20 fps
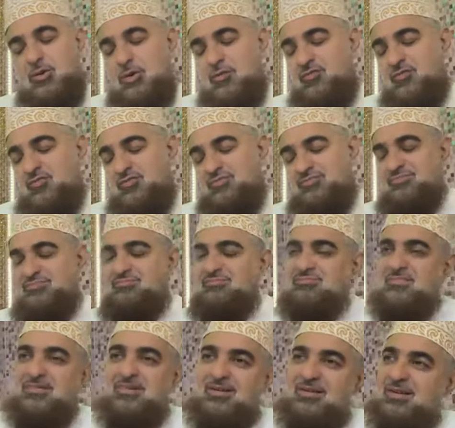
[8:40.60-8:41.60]
out of
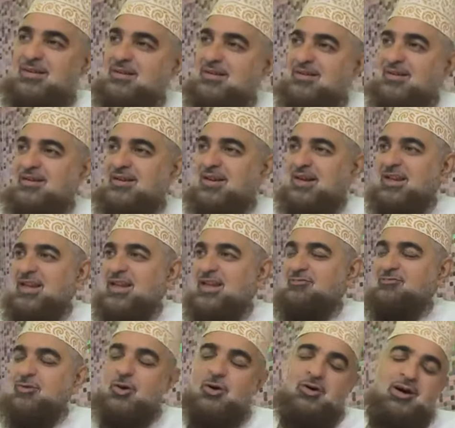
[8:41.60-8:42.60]

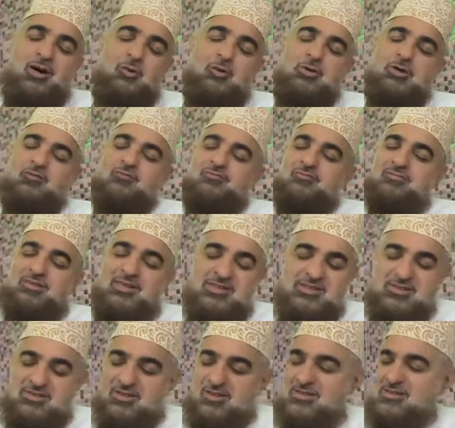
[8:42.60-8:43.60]
grief or out
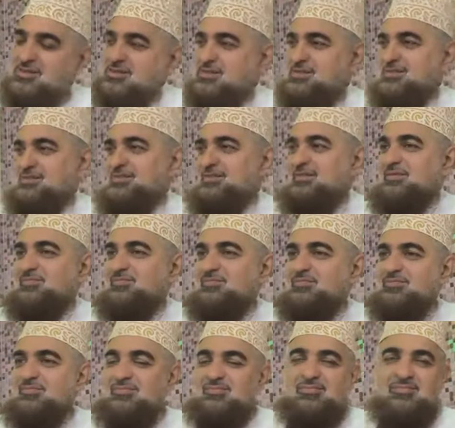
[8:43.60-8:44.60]
of distress,
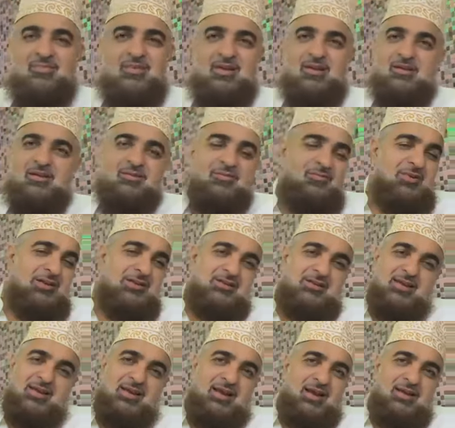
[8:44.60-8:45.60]

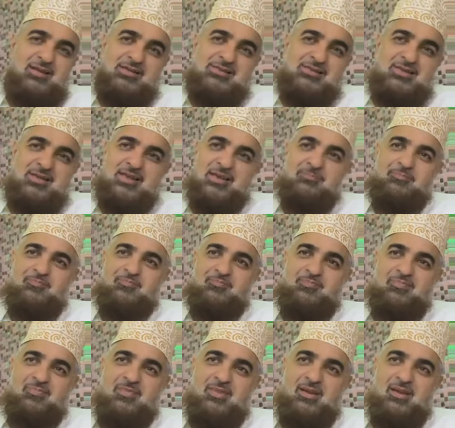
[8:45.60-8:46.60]
when he had a
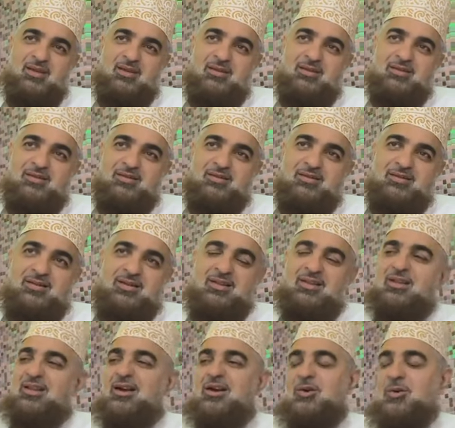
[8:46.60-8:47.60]
sleep,
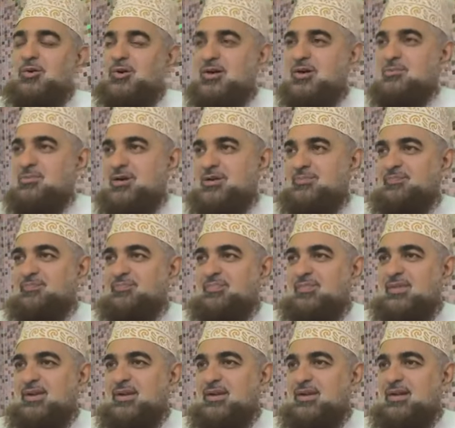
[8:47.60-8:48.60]
Allahu Akbar,
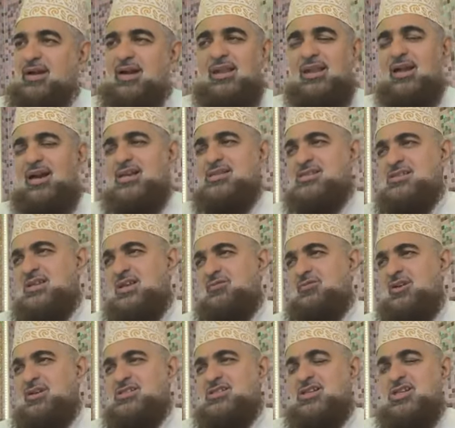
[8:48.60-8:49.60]
Allah
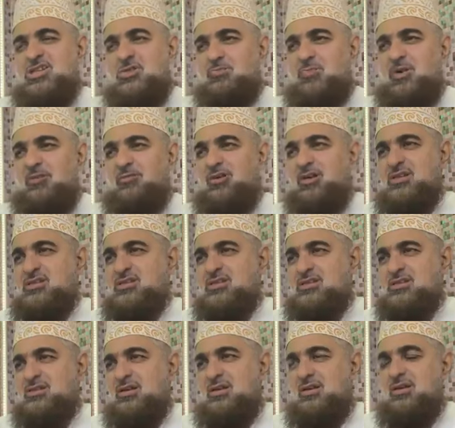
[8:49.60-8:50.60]
has given such
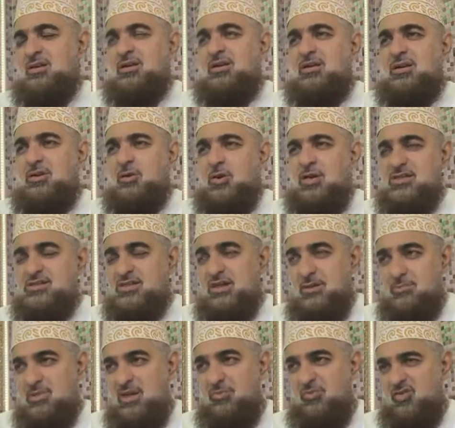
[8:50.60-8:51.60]
powers to
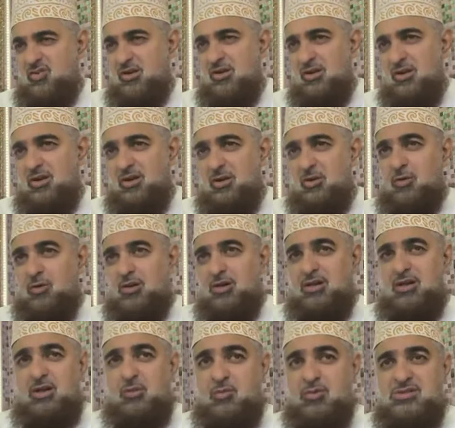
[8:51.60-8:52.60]
his Habib
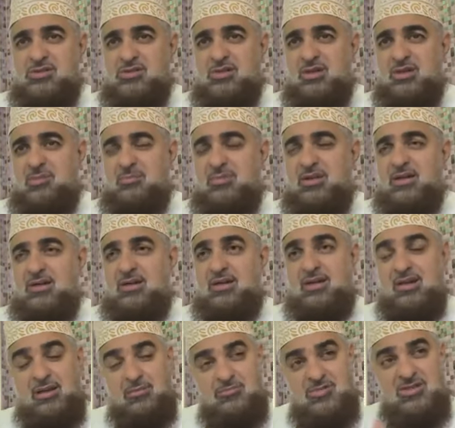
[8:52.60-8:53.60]
sallallahu alaihi wasallam
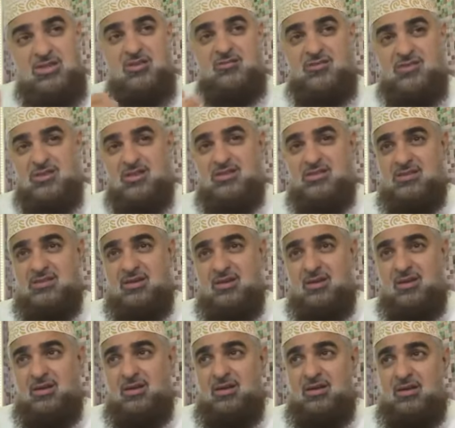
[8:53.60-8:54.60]
that he himself
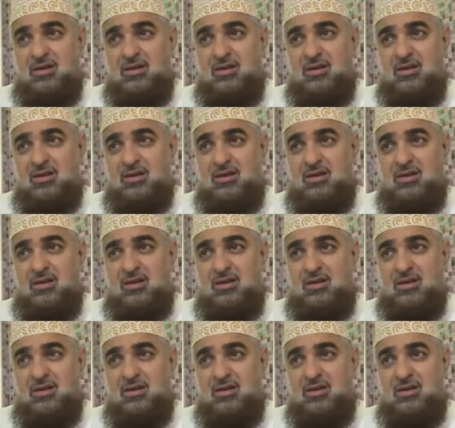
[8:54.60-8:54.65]
says,